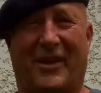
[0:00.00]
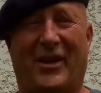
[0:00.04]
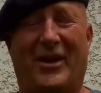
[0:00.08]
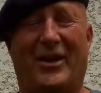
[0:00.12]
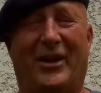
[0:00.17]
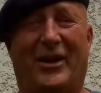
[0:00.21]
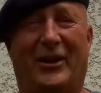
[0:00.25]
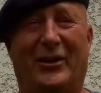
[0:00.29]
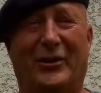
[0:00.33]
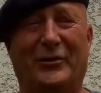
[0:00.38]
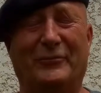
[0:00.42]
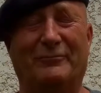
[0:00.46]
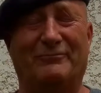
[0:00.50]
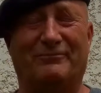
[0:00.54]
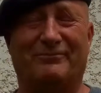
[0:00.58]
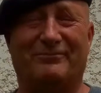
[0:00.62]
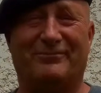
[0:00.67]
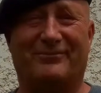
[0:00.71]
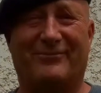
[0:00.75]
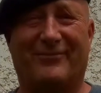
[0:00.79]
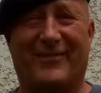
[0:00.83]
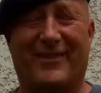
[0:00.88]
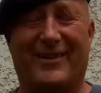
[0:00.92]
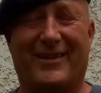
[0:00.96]
Hello.
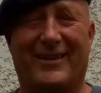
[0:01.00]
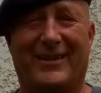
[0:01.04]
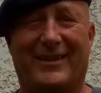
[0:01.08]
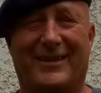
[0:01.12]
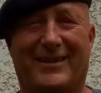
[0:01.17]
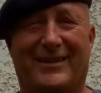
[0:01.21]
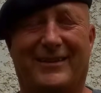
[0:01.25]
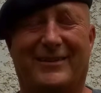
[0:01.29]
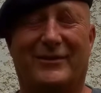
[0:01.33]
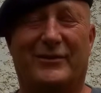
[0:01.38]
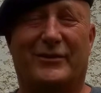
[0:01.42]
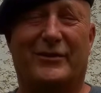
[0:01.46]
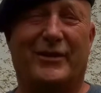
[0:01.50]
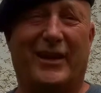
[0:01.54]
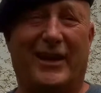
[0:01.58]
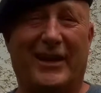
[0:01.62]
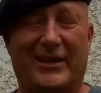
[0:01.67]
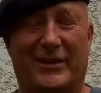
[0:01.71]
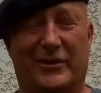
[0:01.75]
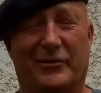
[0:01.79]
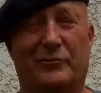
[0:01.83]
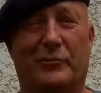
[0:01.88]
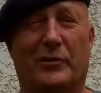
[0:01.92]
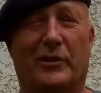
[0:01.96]

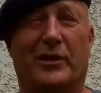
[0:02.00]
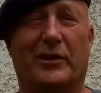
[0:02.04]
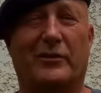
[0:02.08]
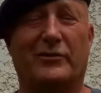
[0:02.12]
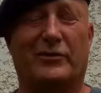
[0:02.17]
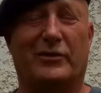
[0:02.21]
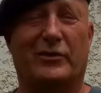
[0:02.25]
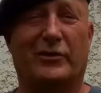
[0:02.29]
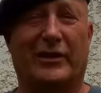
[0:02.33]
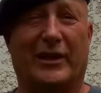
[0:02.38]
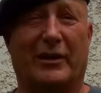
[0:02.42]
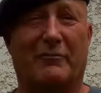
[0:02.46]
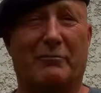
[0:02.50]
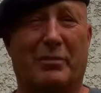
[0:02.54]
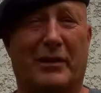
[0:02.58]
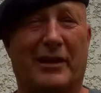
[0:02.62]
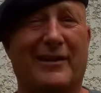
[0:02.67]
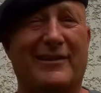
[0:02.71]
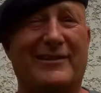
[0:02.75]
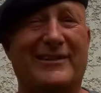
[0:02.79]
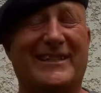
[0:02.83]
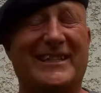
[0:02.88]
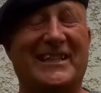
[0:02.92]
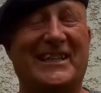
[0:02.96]
Today we're going to look at
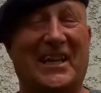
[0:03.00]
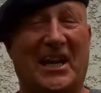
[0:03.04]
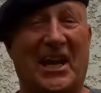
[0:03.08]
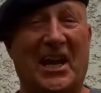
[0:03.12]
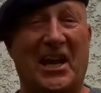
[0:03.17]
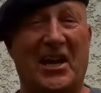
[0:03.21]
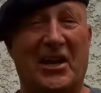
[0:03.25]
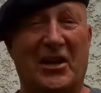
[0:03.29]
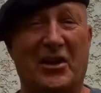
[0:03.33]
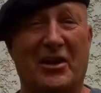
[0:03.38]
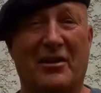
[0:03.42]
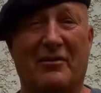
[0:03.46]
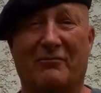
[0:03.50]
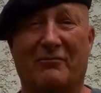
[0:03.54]
planting in